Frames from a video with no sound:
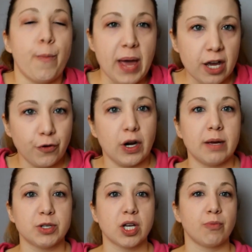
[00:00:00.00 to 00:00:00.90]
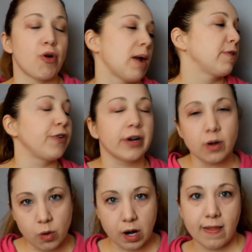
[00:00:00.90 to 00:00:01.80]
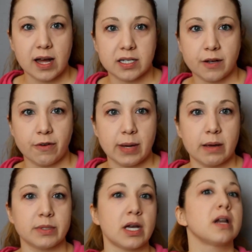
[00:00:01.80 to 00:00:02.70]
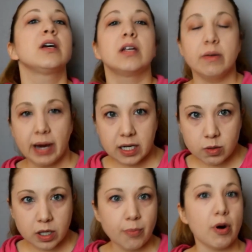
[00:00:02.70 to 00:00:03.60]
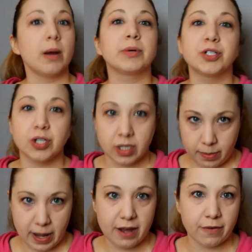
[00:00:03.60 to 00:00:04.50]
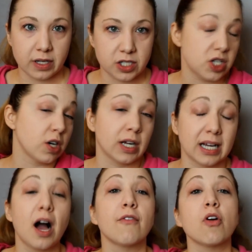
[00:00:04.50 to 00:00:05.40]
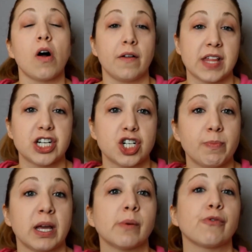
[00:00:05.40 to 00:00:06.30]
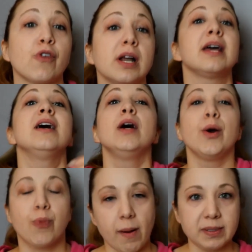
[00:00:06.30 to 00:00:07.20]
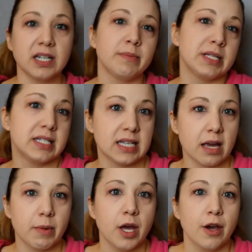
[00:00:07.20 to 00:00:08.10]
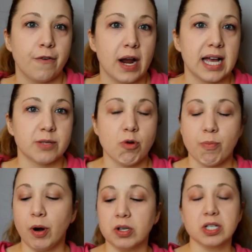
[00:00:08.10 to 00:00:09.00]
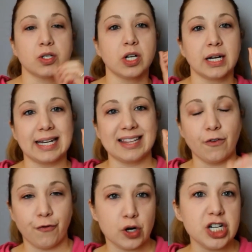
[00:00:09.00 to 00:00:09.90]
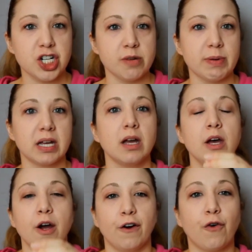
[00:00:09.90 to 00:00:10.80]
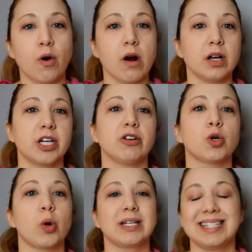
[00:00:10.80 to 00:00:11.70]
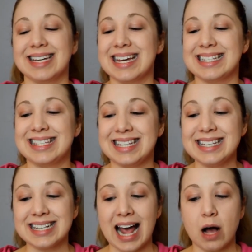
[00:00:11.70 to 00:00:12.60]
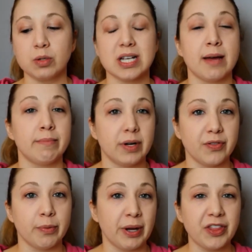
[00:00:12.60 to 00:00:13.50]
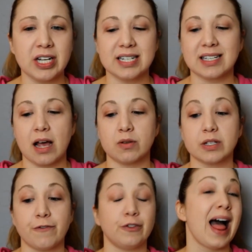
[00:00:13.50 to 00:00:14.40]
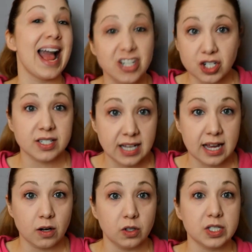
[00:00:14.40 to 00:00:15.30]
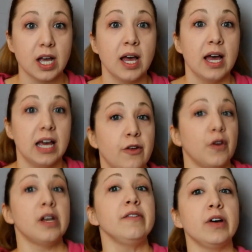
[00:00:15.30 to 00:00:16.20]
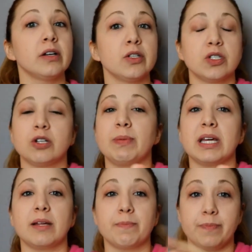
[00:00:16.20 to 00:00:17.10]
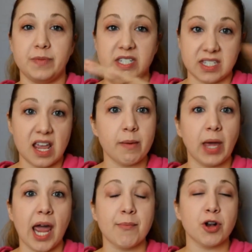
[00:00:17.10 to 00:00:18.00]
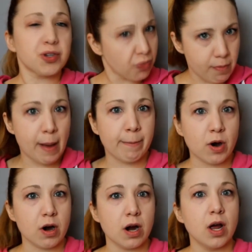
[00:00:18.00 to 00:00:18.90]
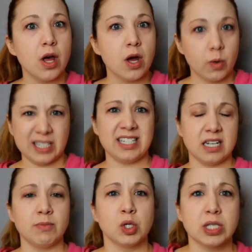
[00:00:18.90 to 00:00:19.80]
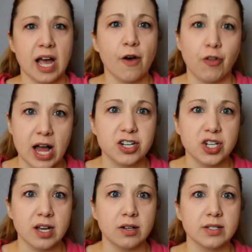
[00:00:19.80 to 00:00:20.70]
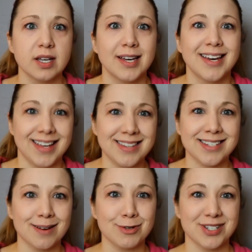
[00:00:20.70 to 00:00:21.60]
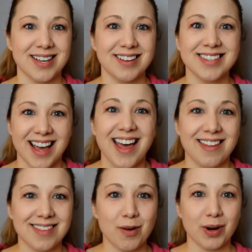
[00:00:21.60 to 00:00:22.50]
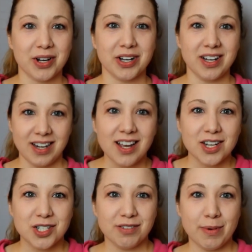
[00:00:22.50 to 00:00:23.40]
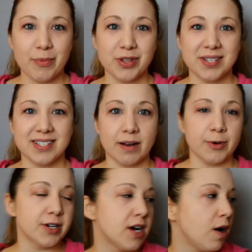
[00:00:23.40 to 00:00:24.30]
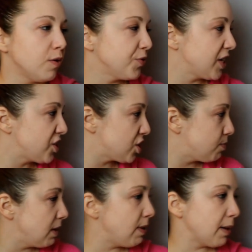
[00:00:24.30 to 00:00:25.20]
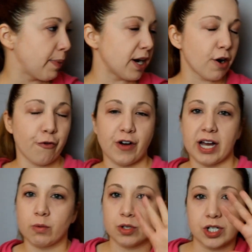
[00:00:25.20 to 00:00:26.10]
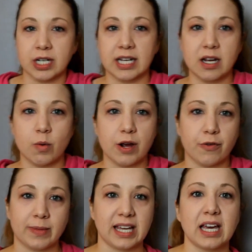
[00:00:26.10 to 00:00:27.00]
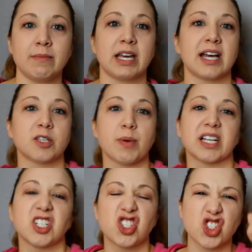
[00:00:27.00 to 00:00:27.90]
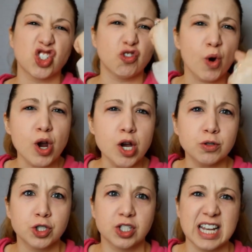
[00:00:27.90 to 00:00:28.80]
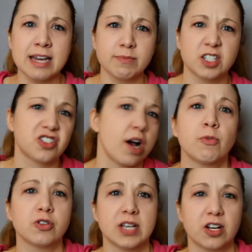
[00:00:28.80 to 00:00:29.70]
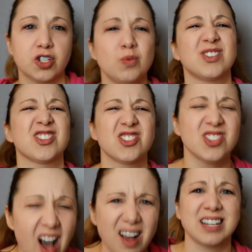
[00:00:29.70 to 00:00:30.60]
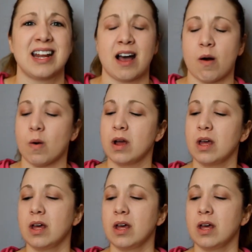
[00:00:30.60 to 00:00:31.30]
paying for Amazon Prime. If you're going to order a lot of stuff from Amazon, you might as well get Prime because you're going to pay, you're going to cover all of that shipping up front. Probably going to be the same for Hasbro Pulse. So you're going to get the free shipping for all year. You're going to get discounts and the monthly discounts, flash sales. And if any of y'all used to be Steam gamers, remember when Steam used to have flash sales in the summer sales and they were good? Do you remember the summer? No, that's just me being bitter. Fine, we're just going to get away from the gaming aspect because screw you, Steam summer sales. You suck now.